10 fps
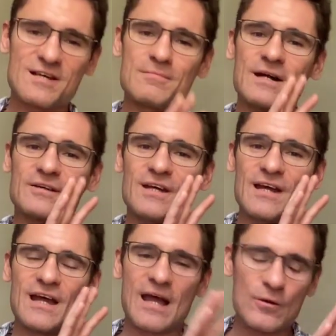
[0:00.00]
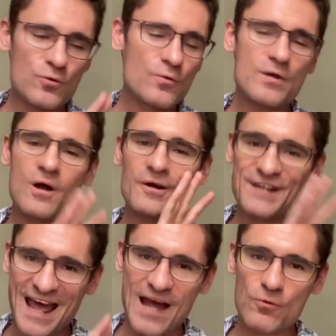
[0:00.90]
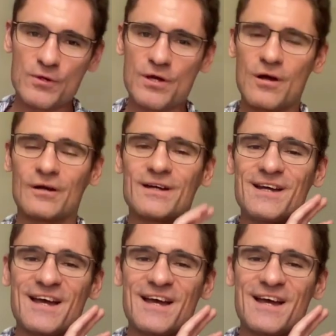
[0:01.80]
about who we are and how we are,